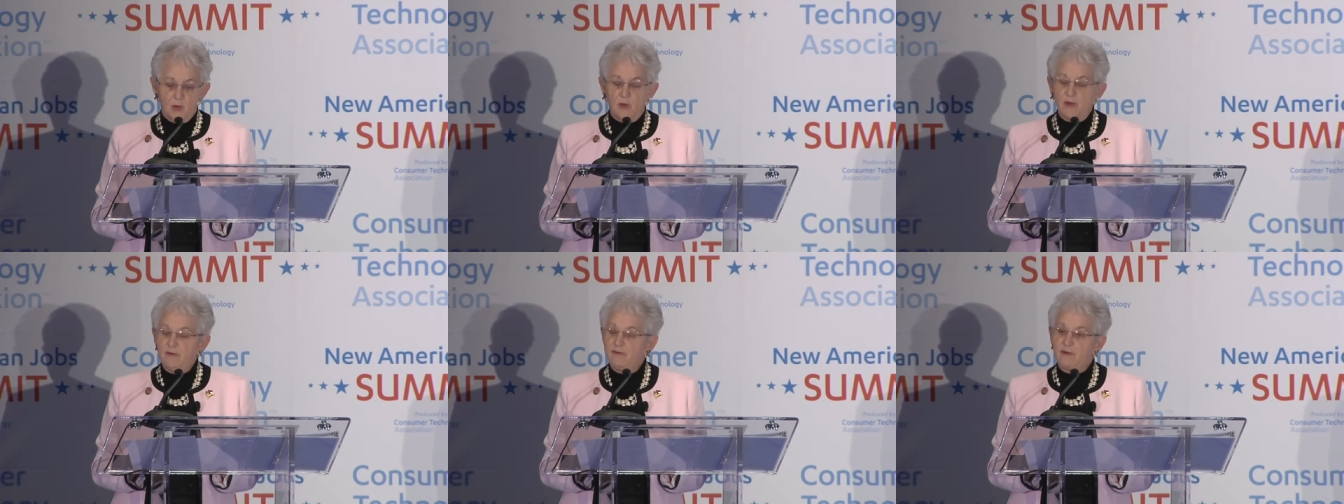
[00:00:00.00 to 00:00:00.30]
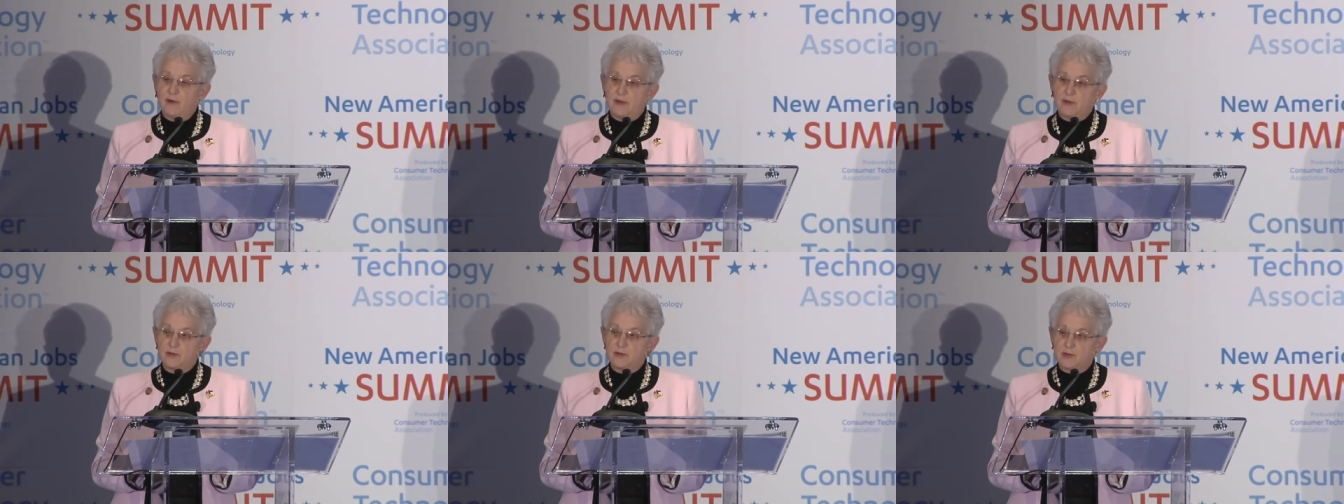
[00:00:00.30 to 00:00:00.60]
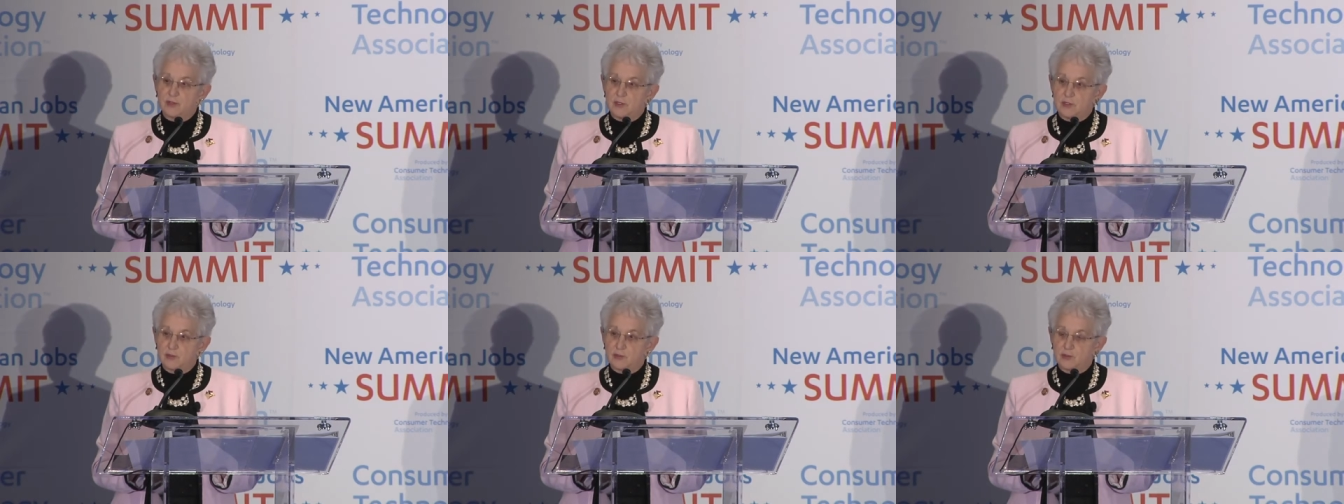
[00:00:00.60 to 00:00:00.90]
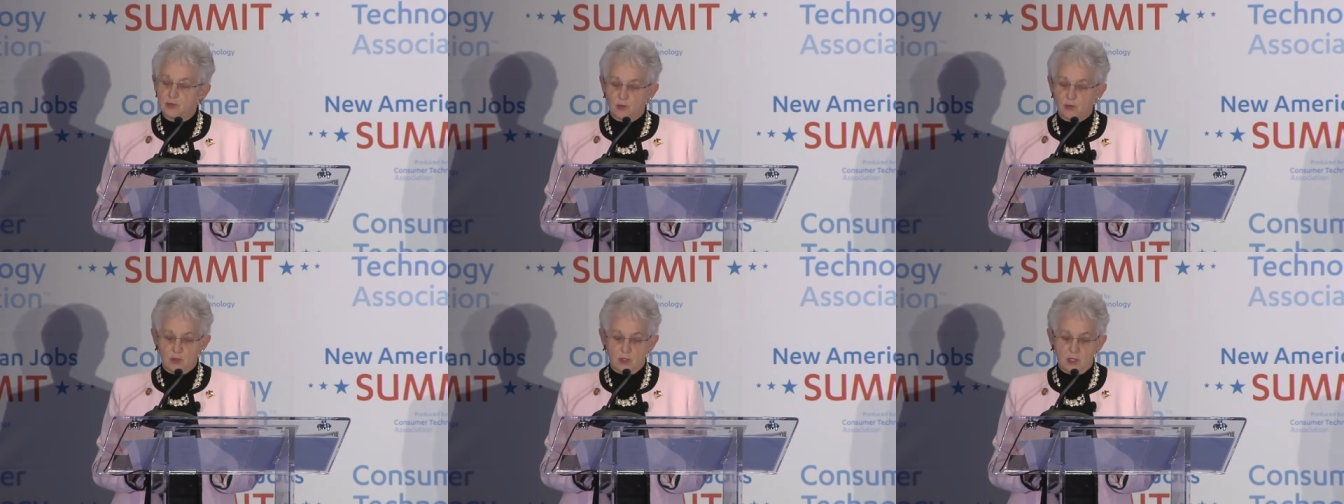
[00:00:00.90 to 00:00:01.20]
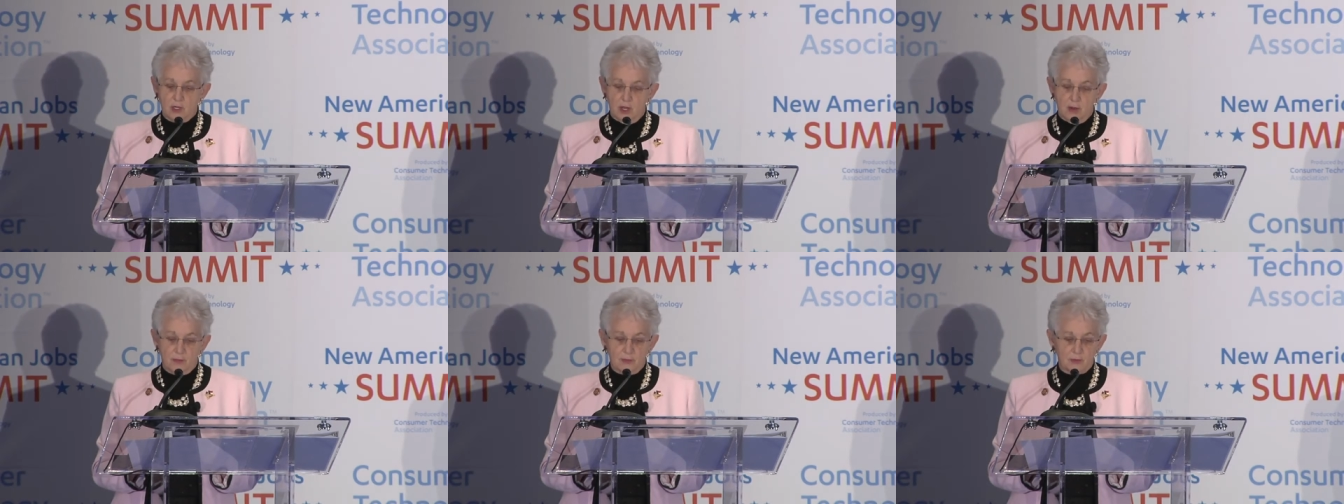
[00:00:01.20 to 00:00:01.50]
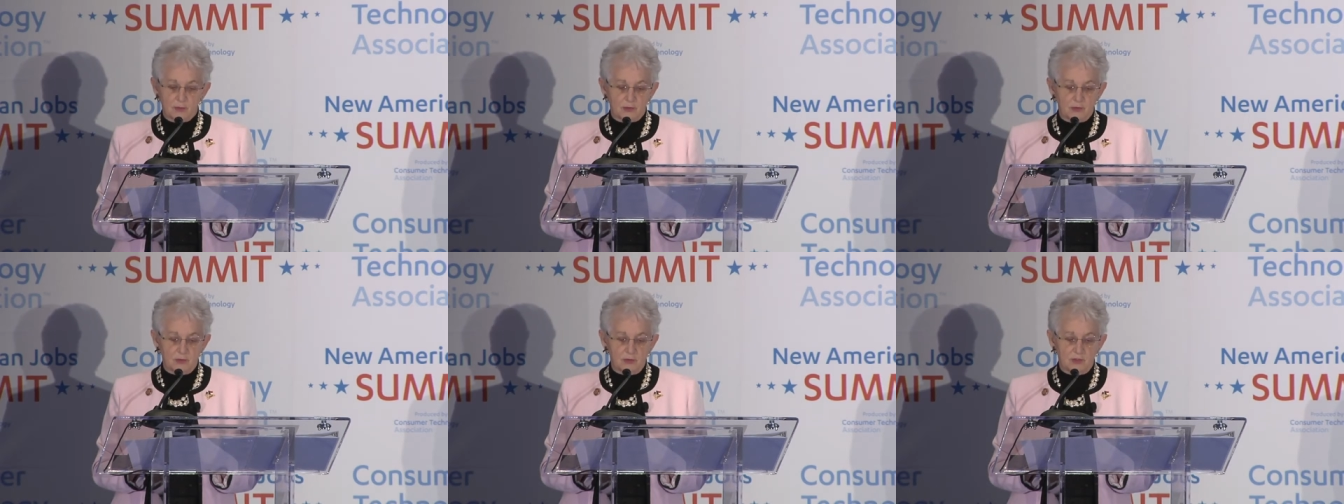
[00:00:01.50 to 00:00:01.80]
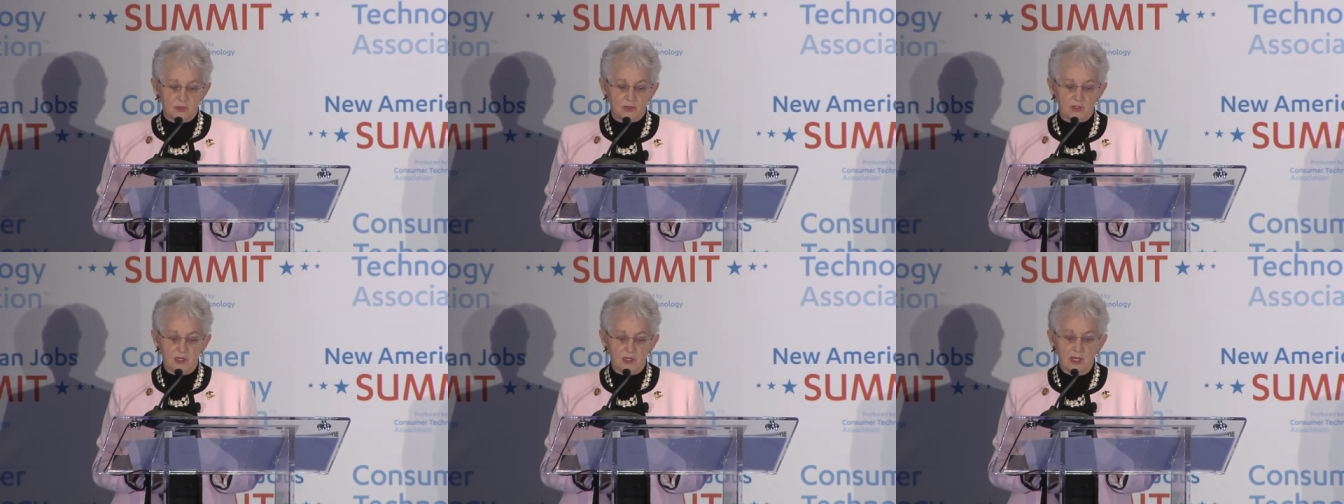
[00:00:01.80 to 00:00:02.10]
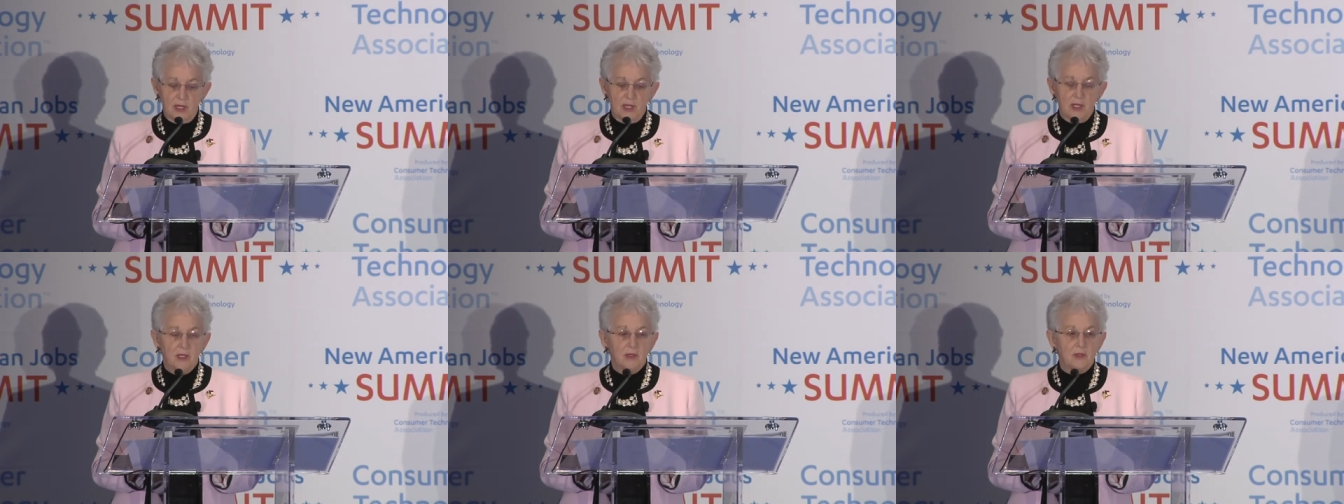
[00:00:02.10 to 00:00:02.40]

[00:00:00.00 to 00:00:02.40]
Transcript: We face a historic opportunity